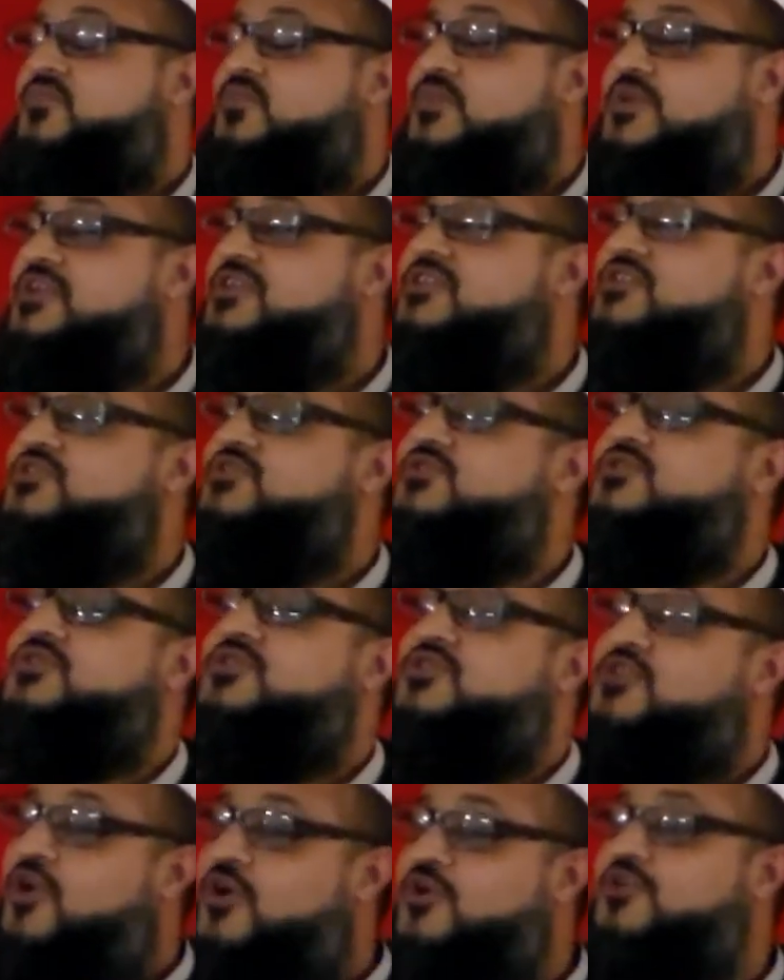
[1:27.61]
we
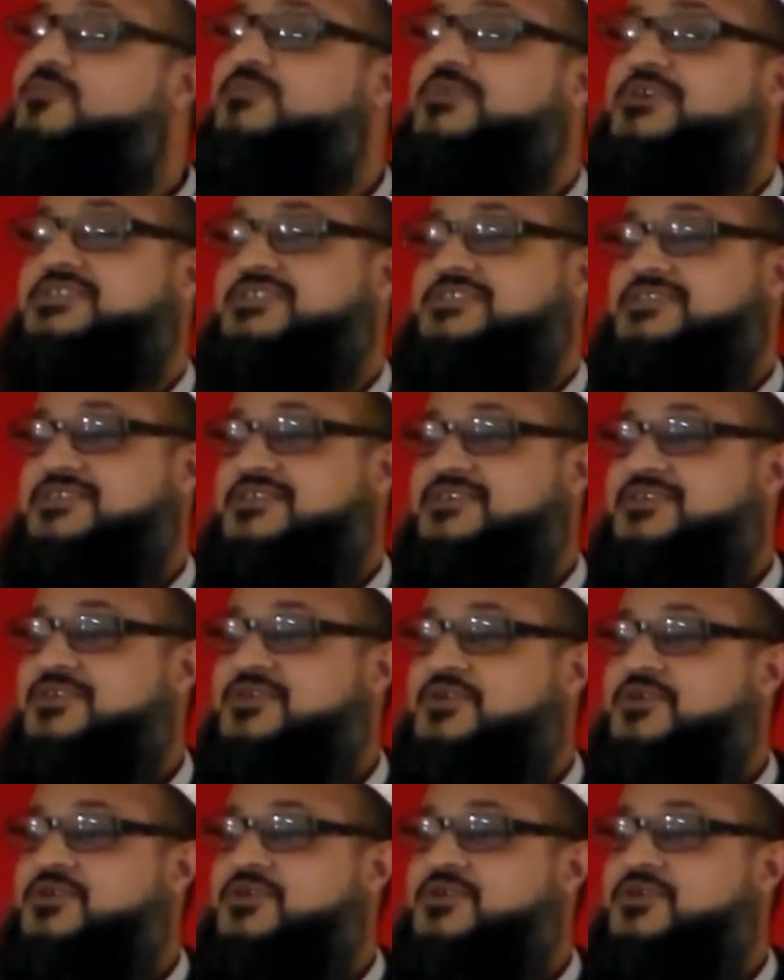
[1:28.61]
knew nobody